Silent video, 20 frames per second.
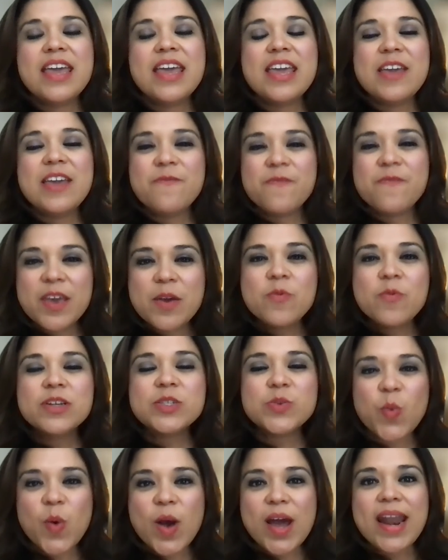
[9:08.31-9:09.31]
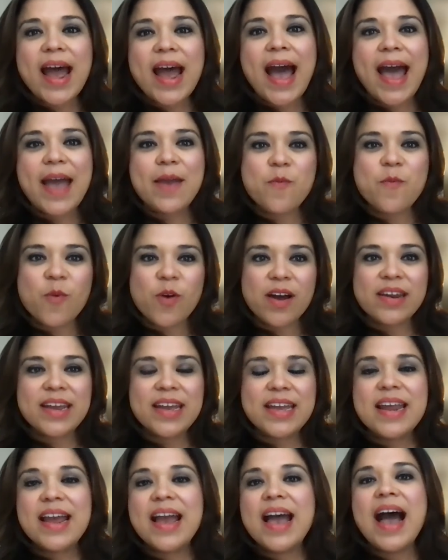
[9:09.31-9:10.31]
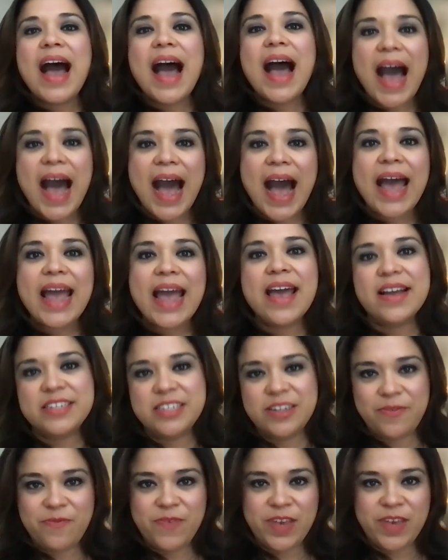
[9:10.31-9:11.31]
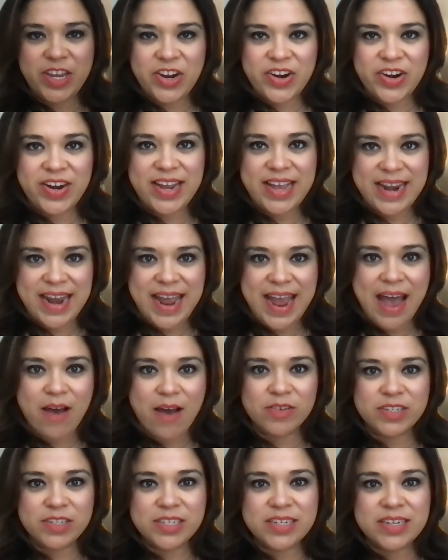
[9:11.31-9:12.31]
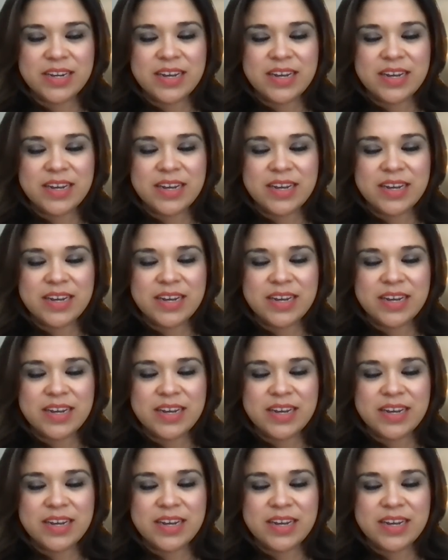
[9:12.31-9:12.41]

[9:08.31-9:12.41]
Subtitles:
If it was what I wanted, I had to figure it out.